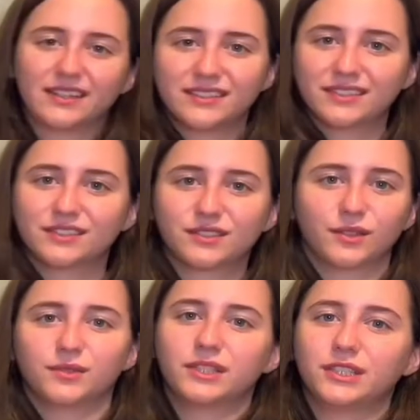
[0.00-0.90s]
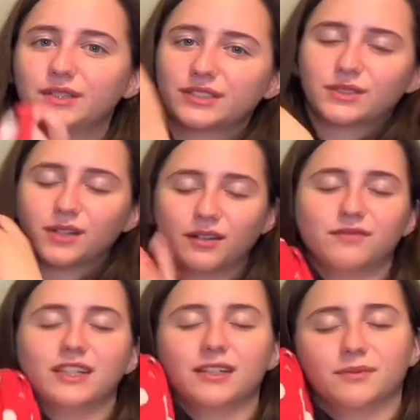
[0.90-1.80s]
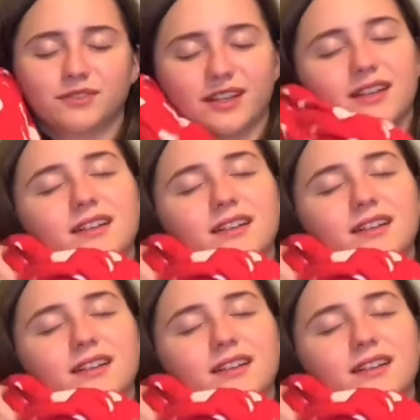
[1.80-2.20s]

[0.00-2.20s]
so cute and so comfy, and I'm just like,